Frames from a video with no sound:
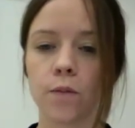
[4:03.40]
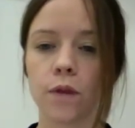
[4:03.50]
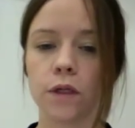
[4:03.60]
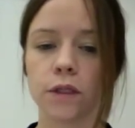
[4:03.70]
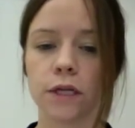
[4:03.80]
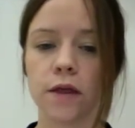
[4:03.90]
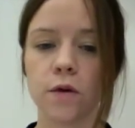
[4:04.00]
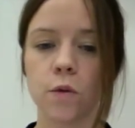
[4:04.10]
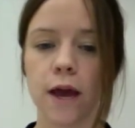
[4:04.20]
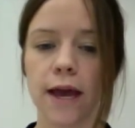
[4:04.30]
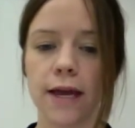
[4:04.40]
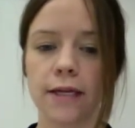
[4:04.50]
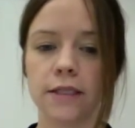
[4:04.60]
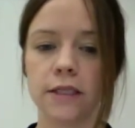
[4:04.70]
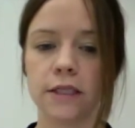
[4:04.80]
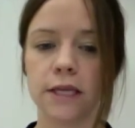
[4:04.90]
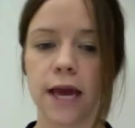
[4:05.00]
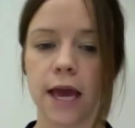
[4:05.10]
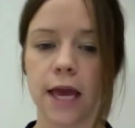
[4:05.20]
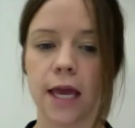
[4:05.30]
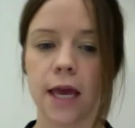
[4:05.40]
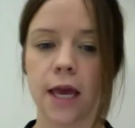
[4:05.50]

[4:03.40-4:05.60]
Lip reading: There's another way to say